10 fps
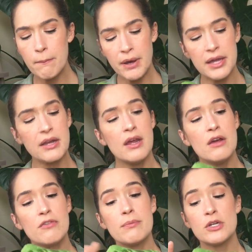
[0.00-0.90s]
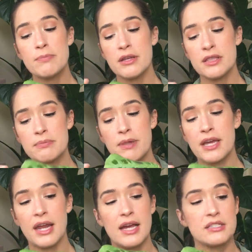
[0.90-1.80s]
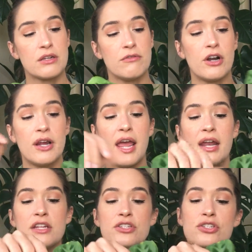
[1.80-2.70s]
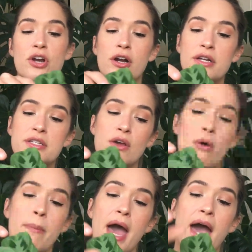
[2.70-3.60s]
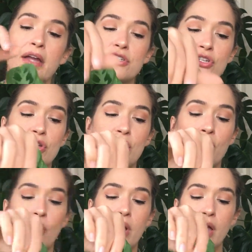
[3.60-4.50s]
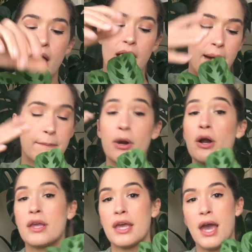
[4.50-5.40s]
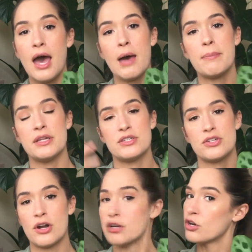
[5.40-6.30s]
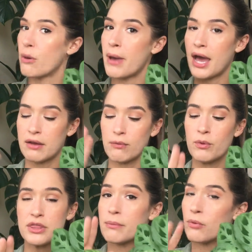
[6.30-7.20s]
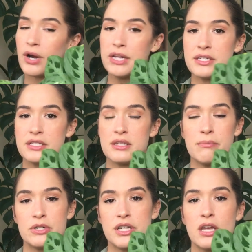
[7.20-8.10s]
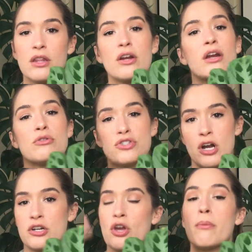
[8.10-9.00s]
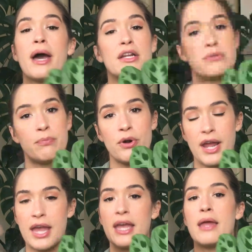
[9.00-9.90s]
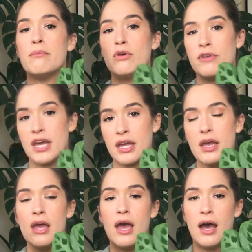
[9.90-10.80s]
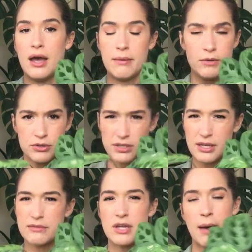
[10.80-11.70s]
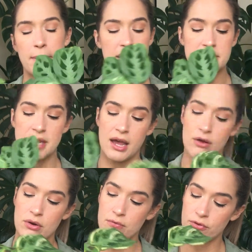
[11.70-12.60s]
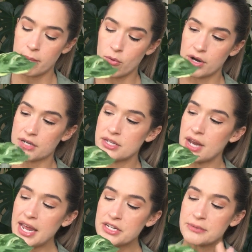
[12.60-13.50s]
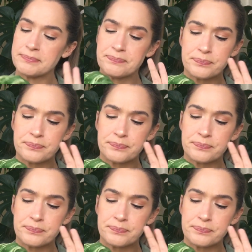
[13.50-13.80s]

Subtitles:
But for the most part, this plant has converted, and it started to go back to perking up. It started to go back with the marantas in particular. It'll start to go back to praying and moving those leaves up and down from morning to night.